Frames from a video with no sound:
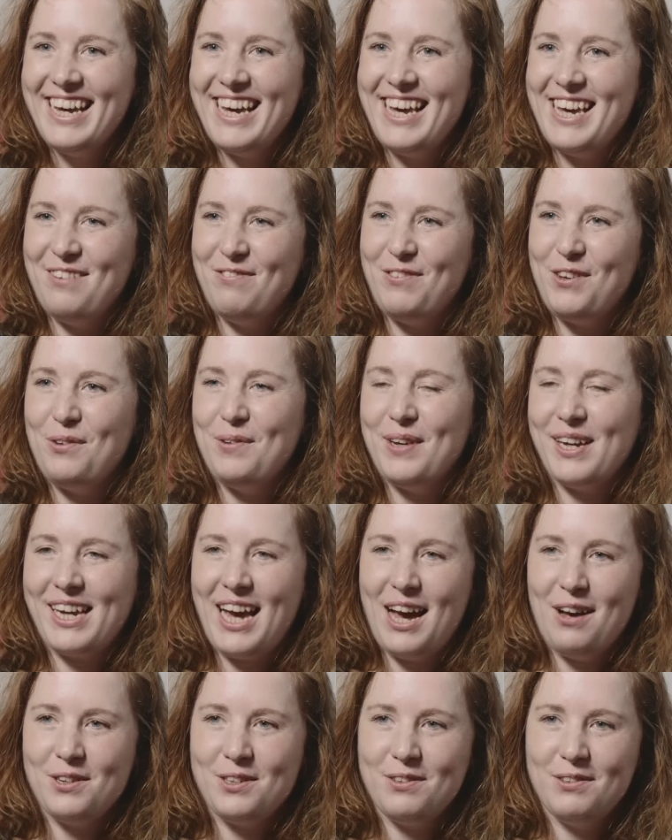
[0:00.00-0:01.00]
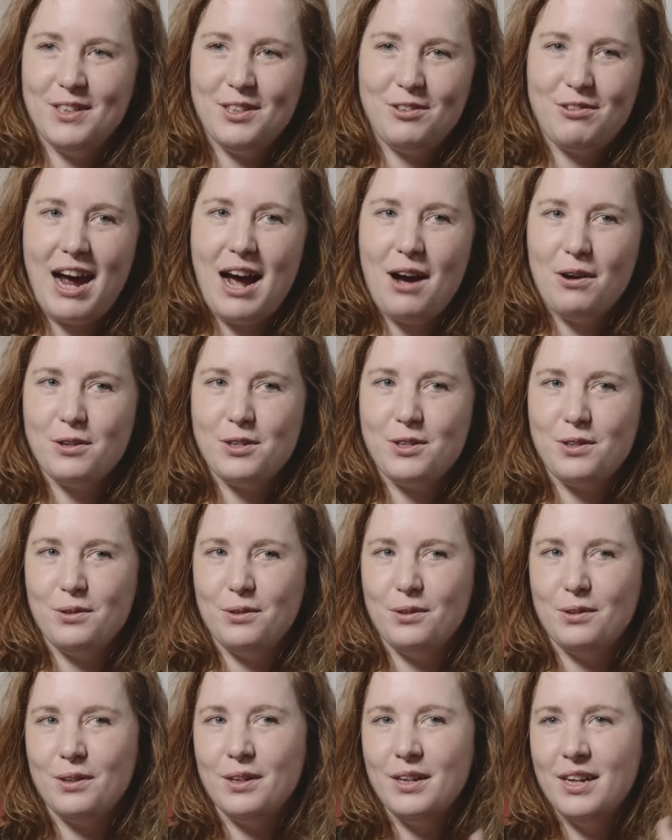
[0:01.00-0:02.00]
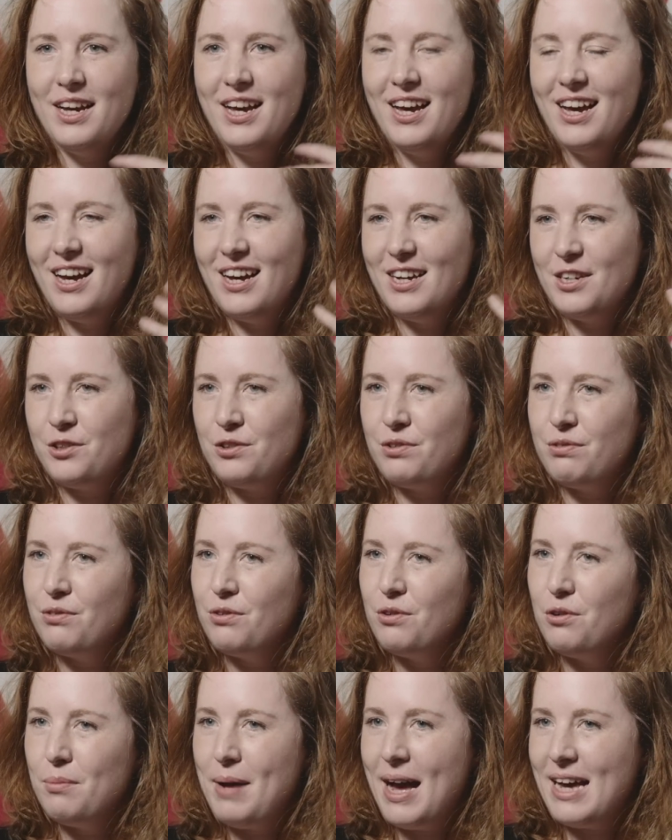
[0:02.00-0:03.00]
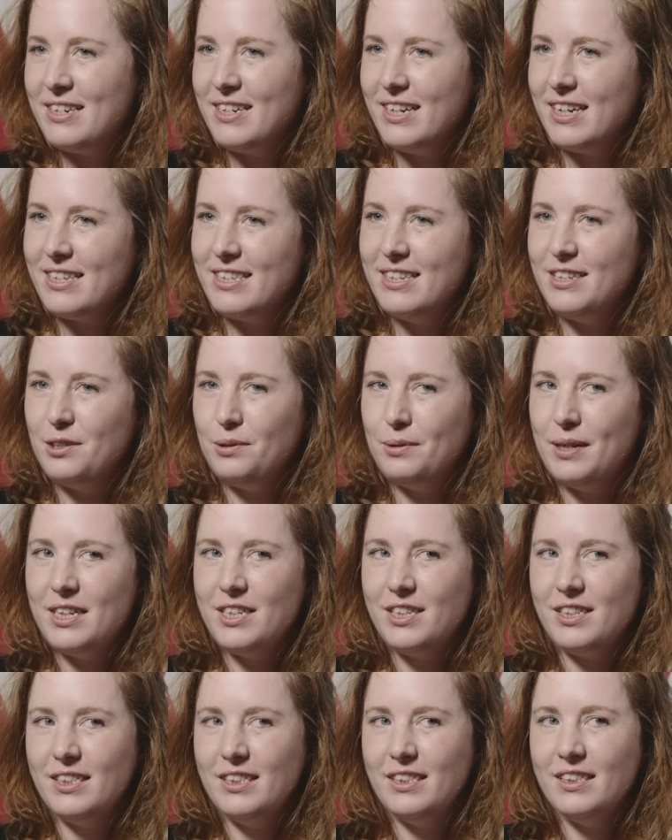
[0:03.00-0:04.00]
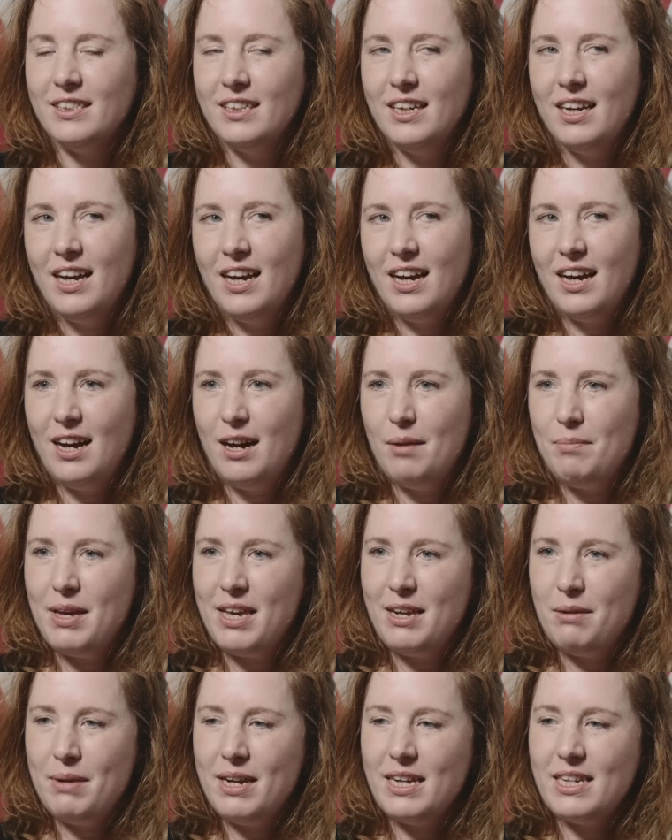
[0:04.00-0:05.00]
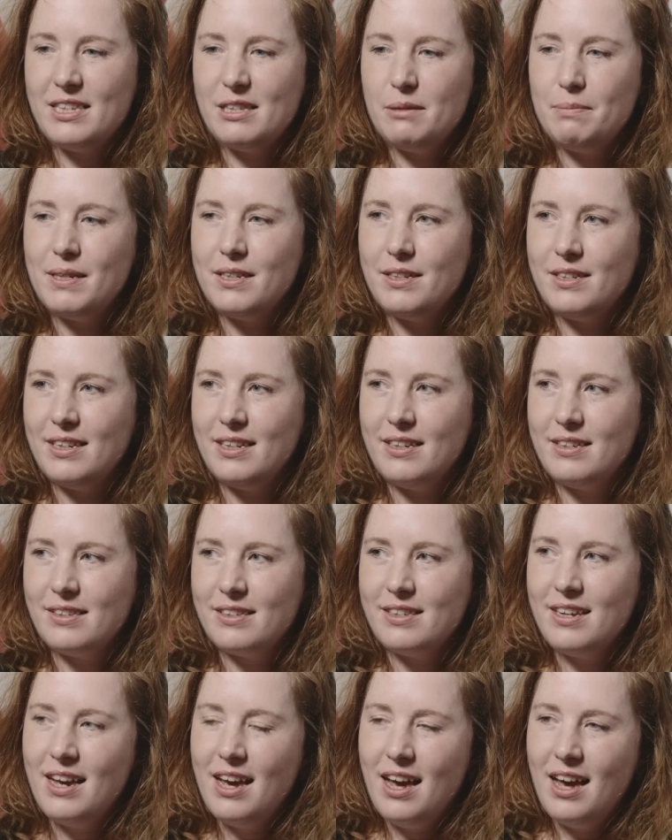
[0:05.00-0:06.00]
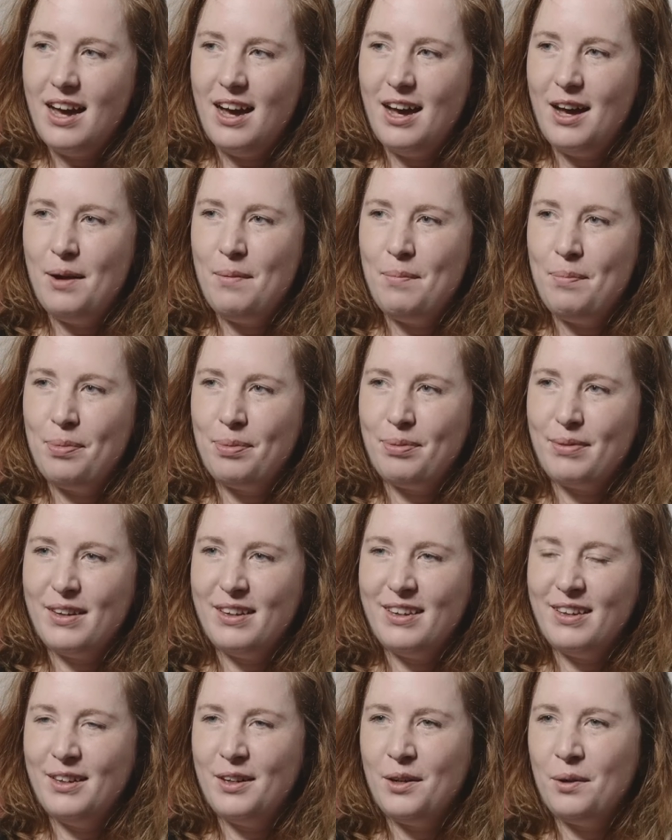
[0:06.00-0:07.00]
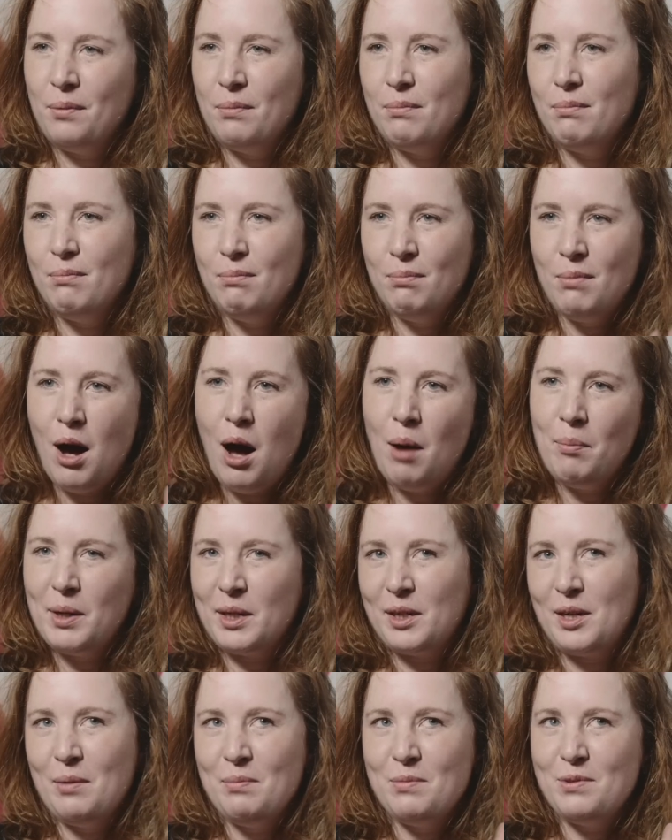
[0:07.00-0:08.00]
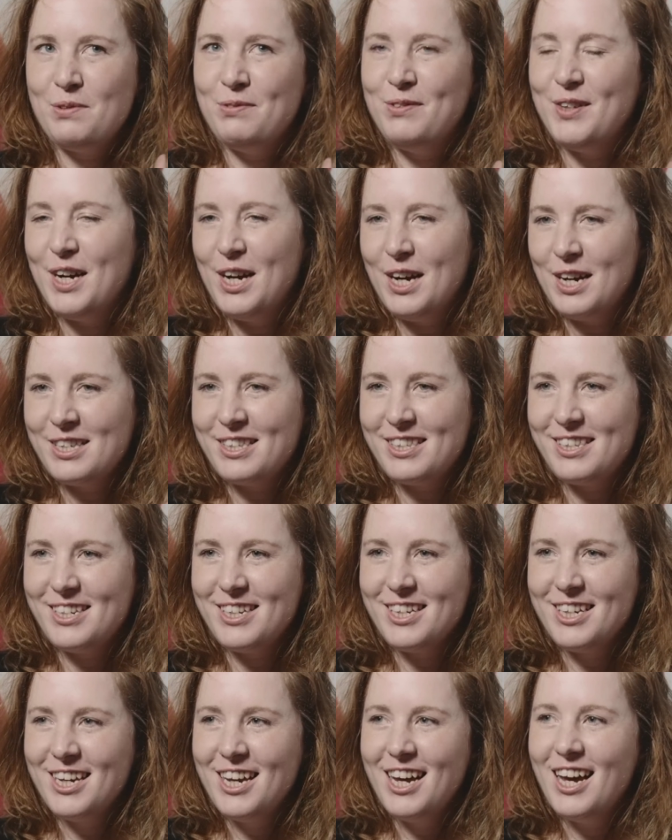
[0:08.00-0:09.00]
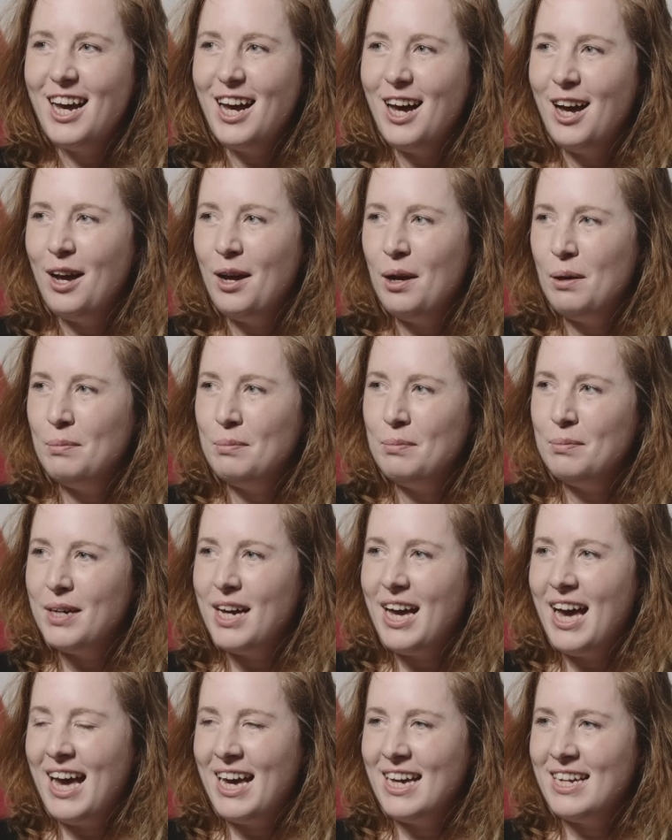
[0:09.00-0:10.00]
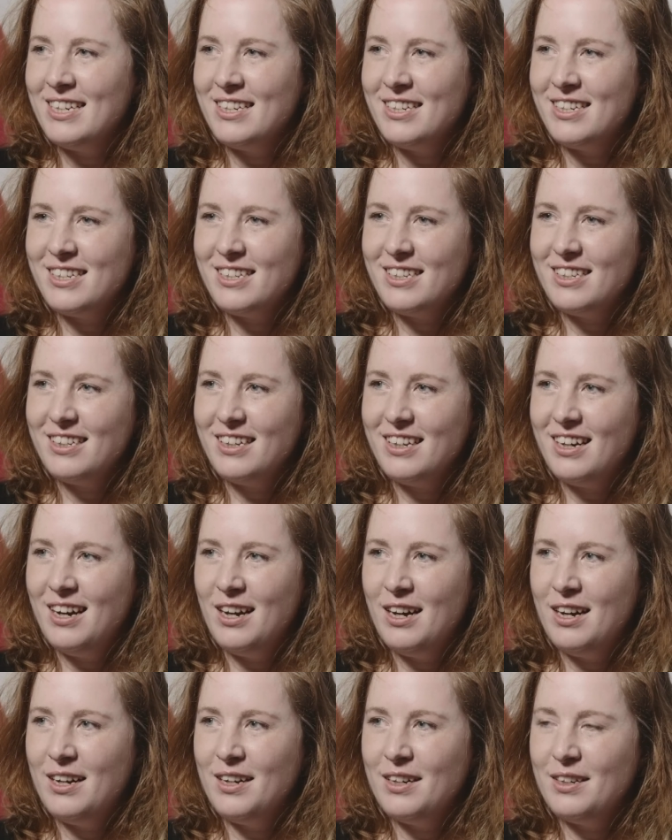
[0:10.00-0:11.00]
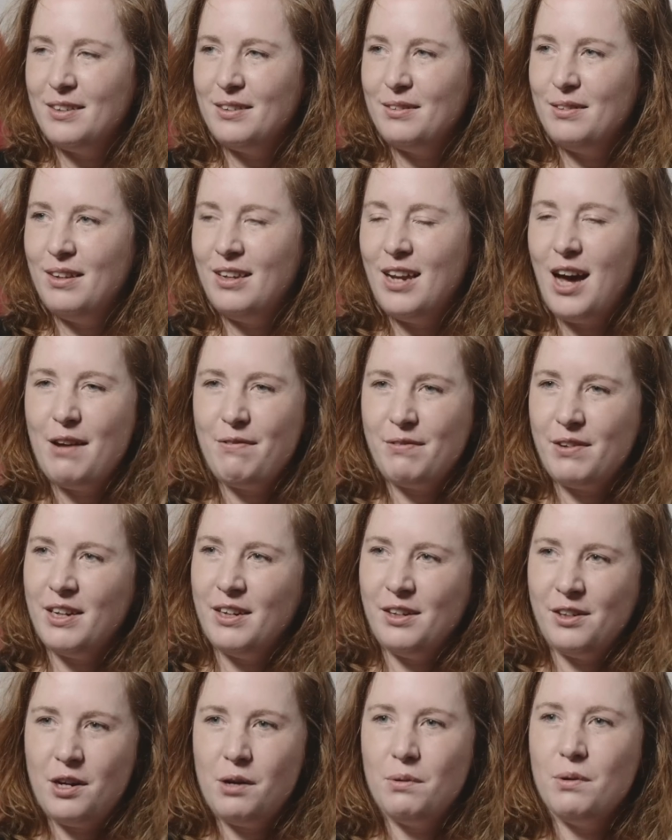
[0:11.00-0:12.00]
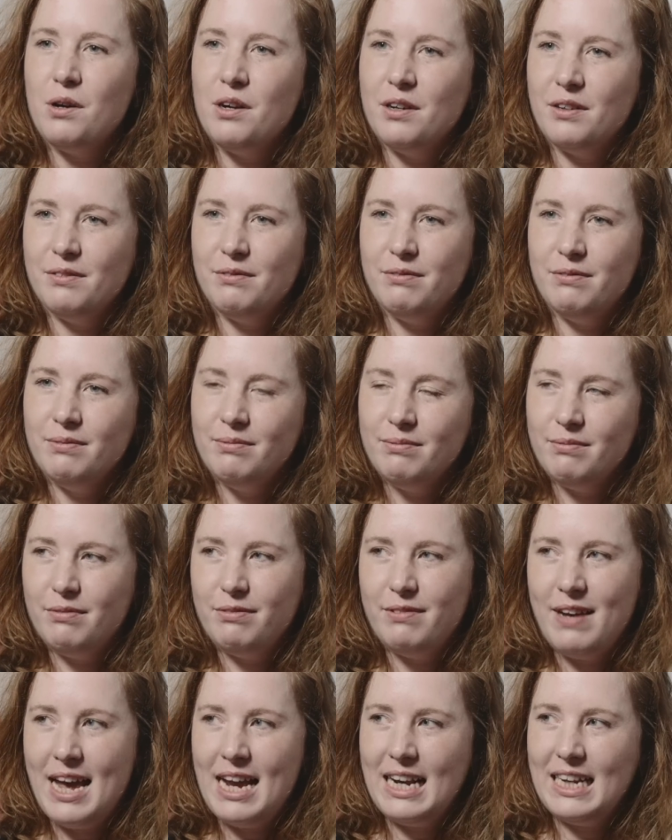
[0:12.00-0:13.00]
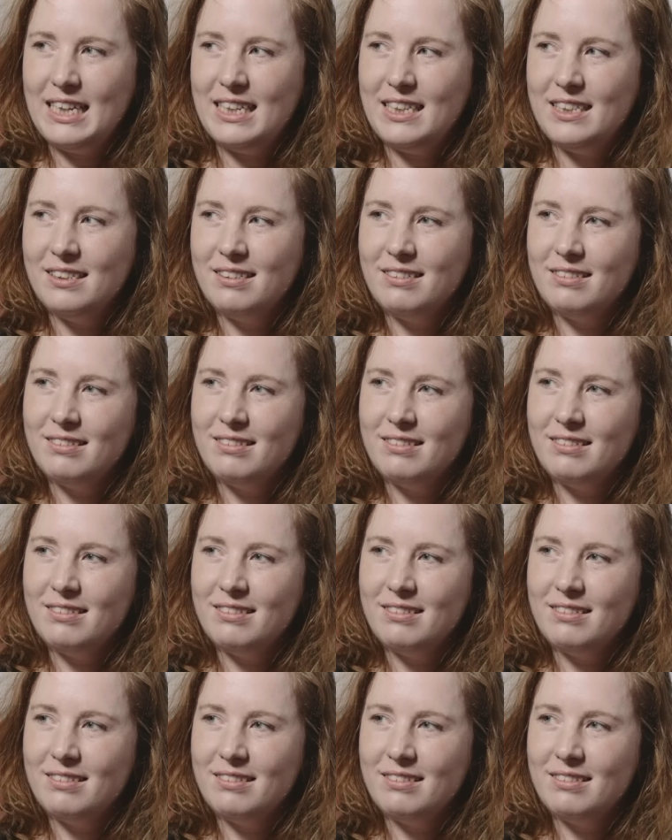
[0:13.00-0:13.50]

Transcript: if you encounter a drought or a traumatic situation. Um, in many species, um, you know, mama comes first, um, and uh, life can go on fairly